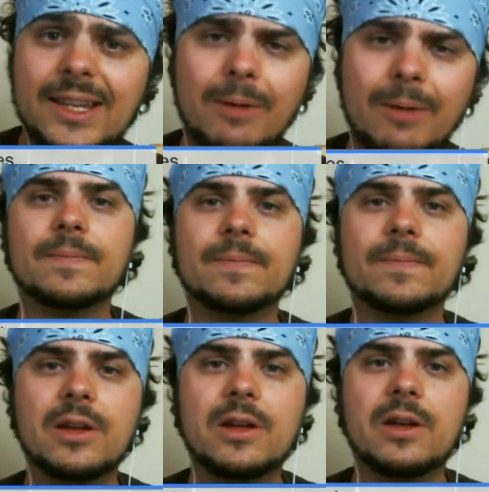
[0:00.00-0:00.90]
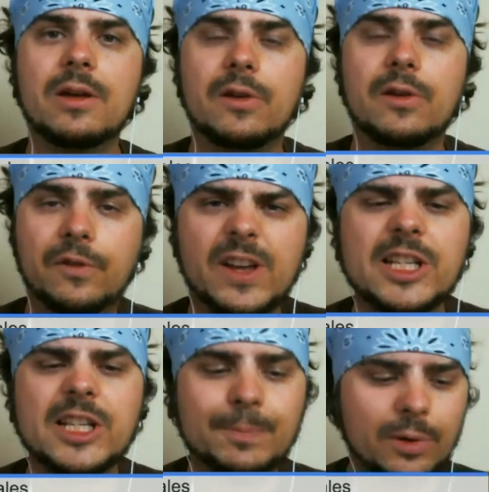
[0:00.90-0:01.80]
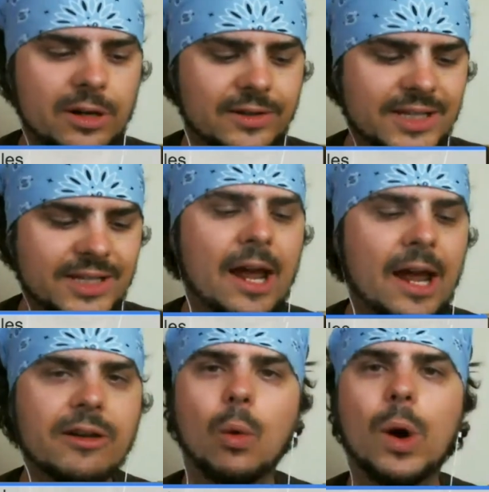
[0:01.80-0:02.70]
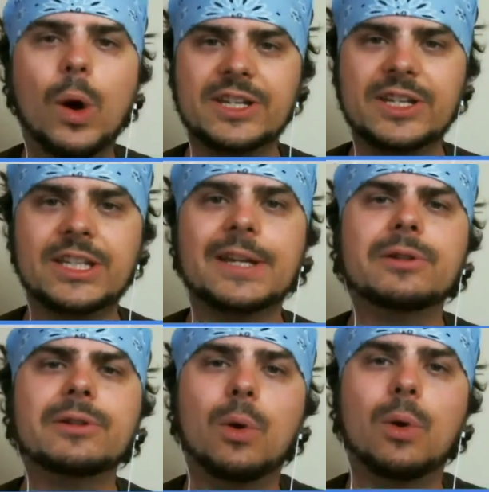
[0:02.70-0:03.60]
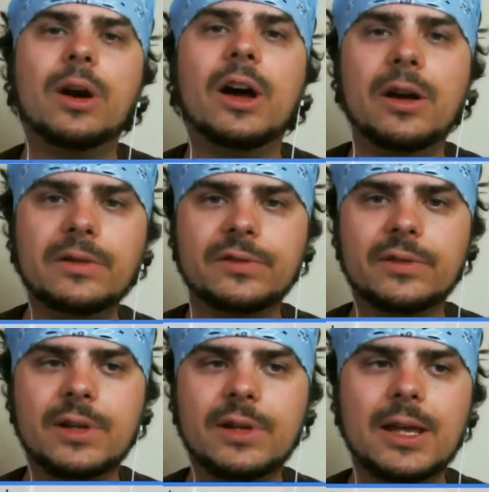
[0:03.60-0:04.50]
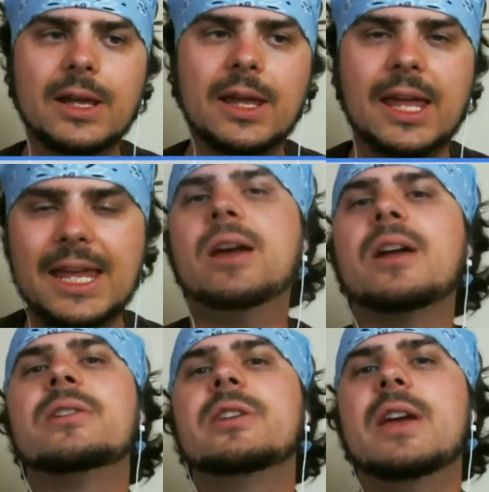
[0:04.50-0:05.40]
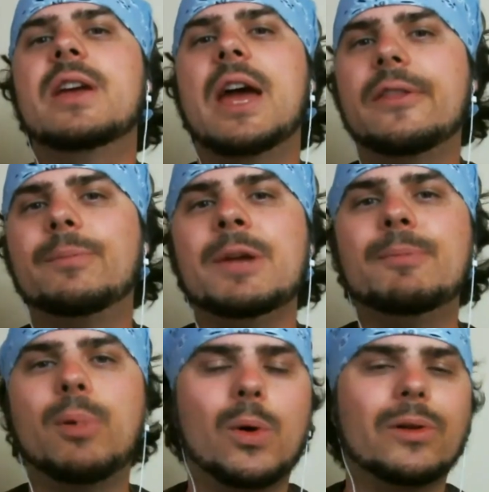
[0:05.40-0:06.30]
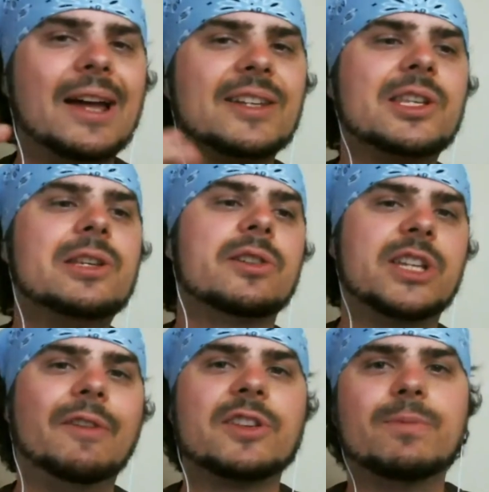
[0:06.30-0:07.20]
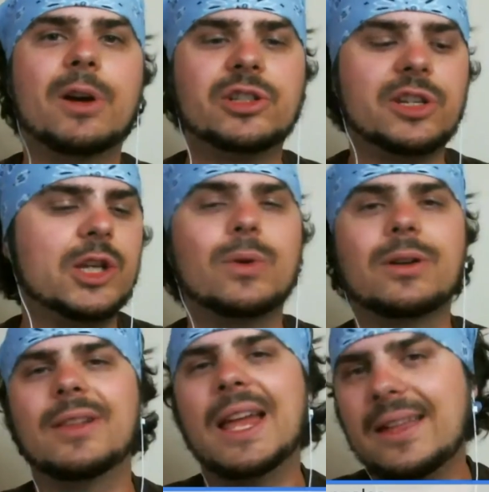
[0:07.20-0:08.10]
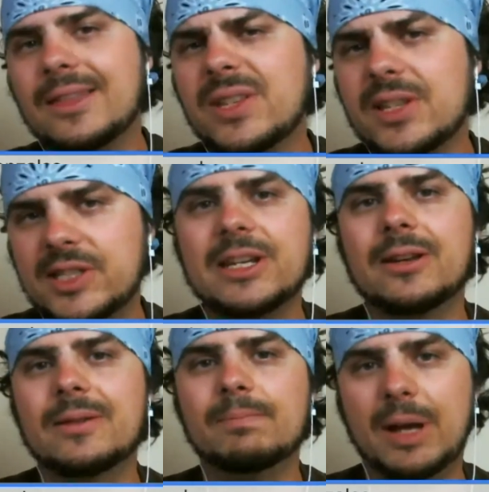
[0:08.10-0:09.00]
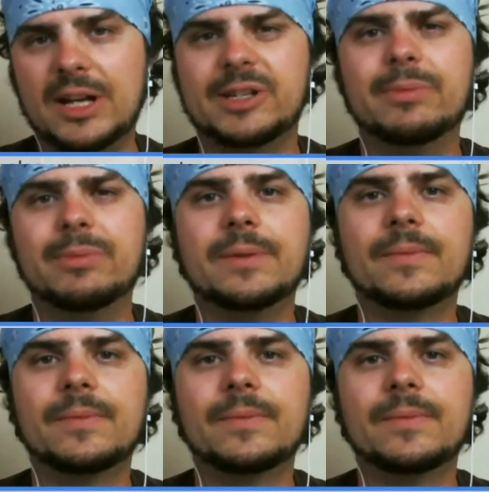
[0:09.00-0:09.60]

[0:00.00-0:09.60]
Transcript: and commenting, Facebook does not know what to give you more of, and other people will not see your stuff as much as you would like them to see it, possibly,